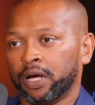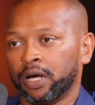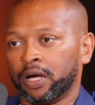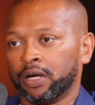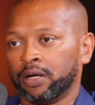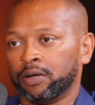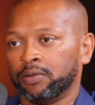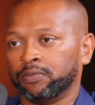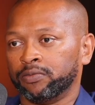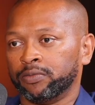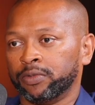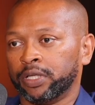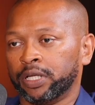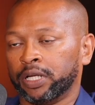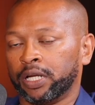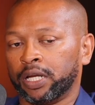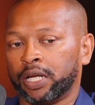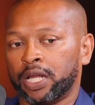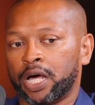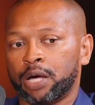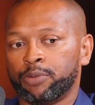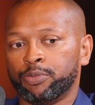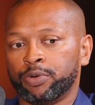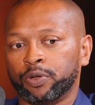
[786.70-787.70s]
in
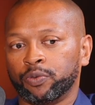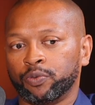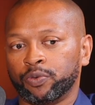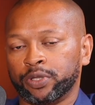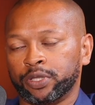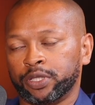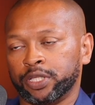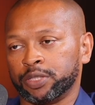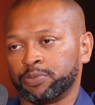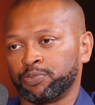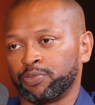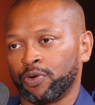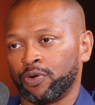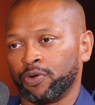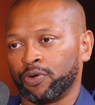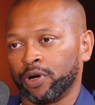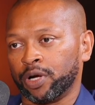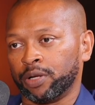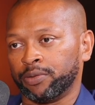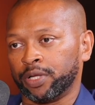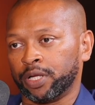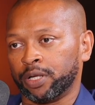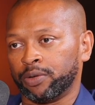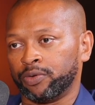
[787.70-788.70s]
alignment with this
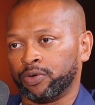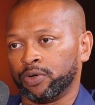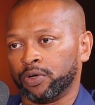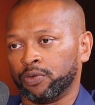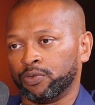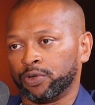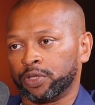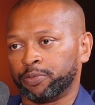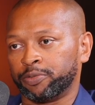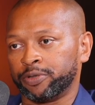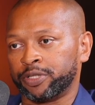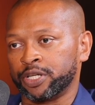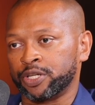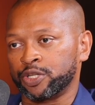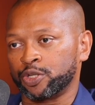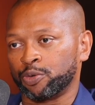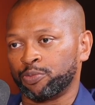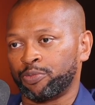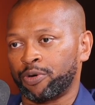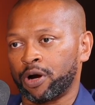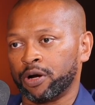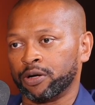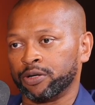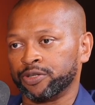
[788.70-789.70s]
program that I'm doing with a potential
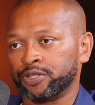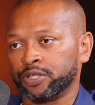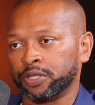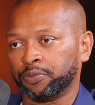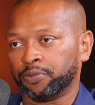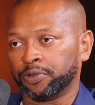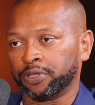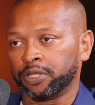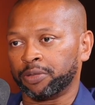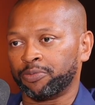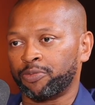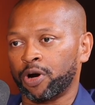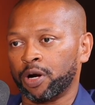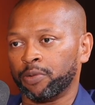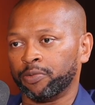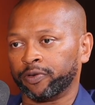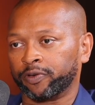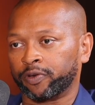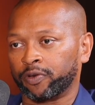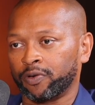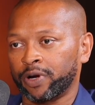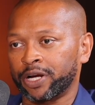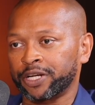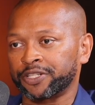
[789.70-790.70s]
partnership with the Department
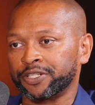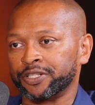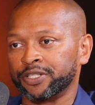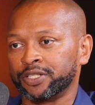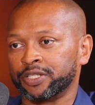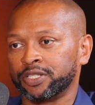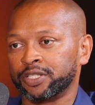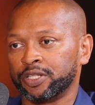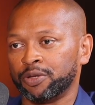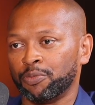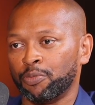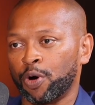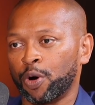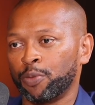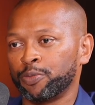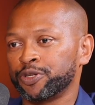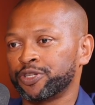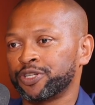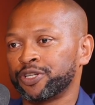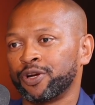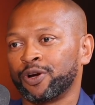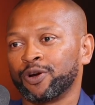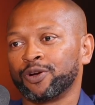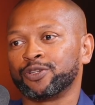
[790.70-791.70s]
of Corrections. The moment
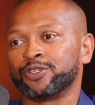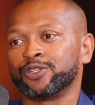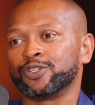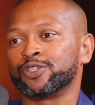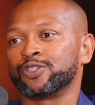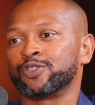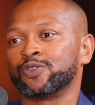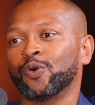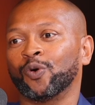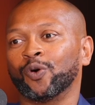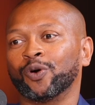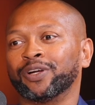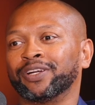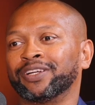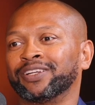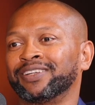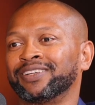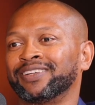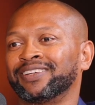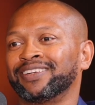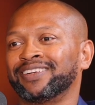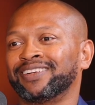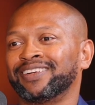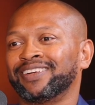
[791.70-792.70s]
she heard your story,
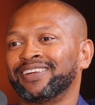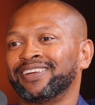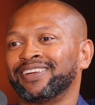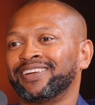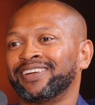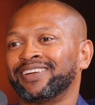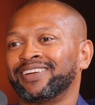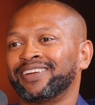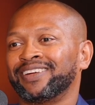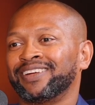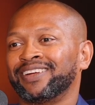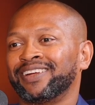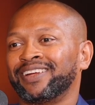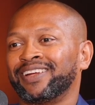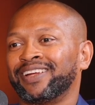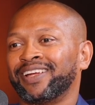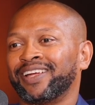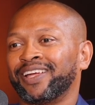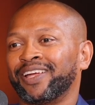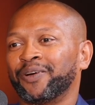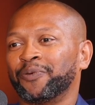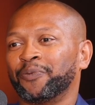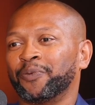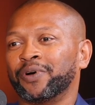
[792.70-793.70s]

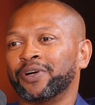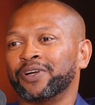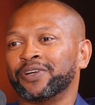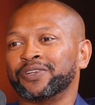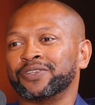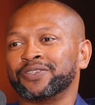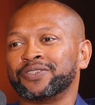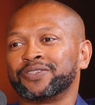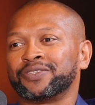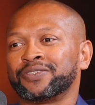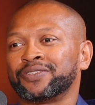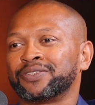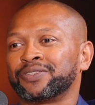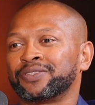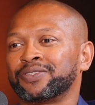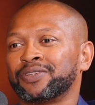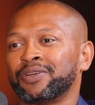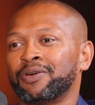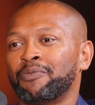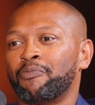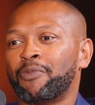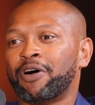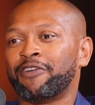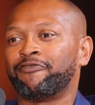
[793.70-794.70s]
it was,
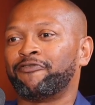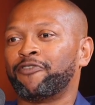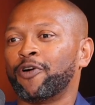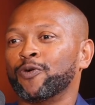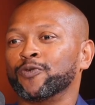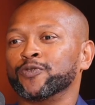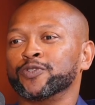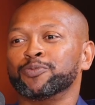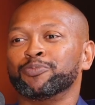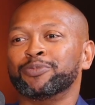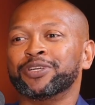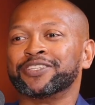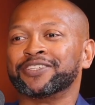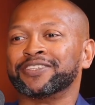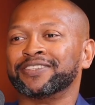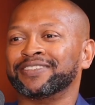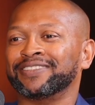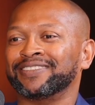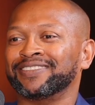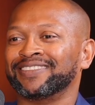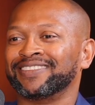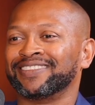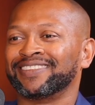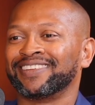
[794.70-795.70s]
my phone's
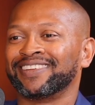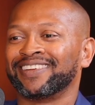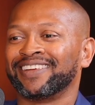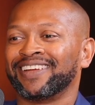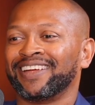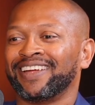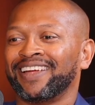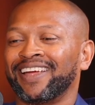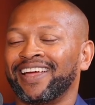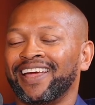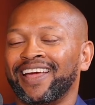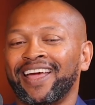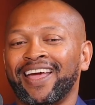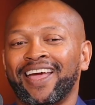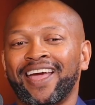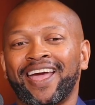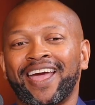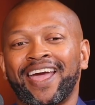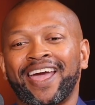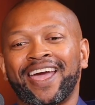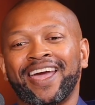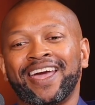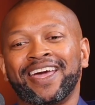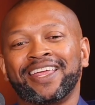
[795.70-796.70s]
missing.
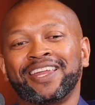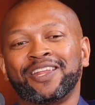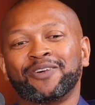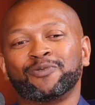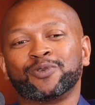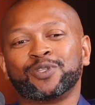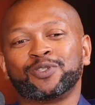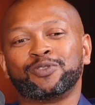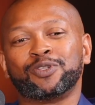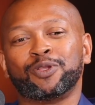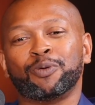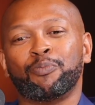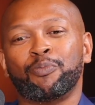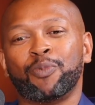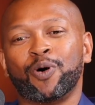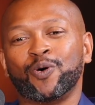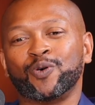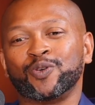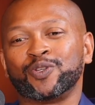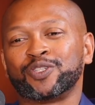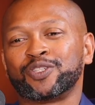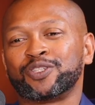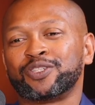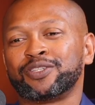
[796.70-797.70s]
And it was the
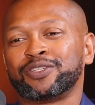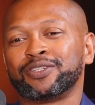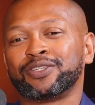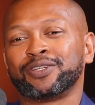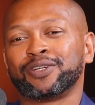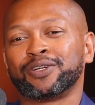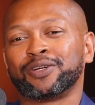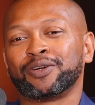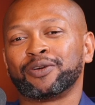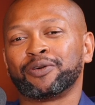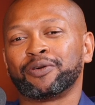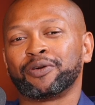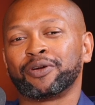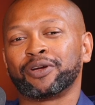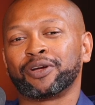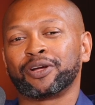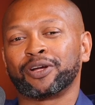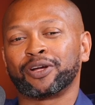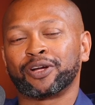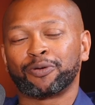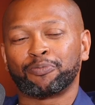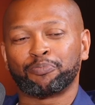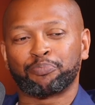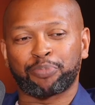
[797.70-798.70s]
most
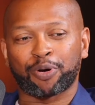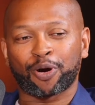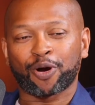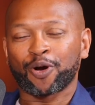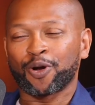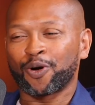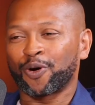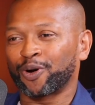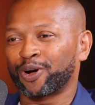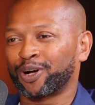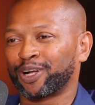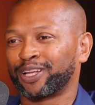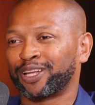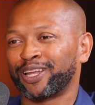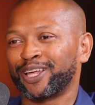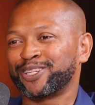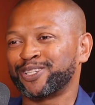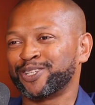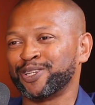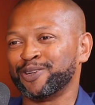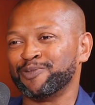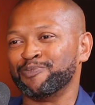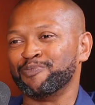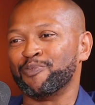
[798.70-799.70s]
pearl
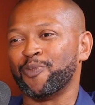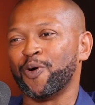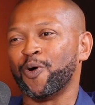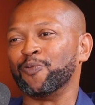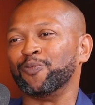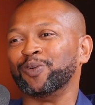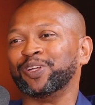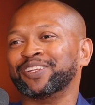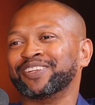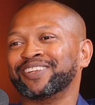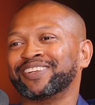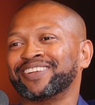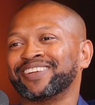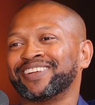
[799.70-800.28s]
clutching moment.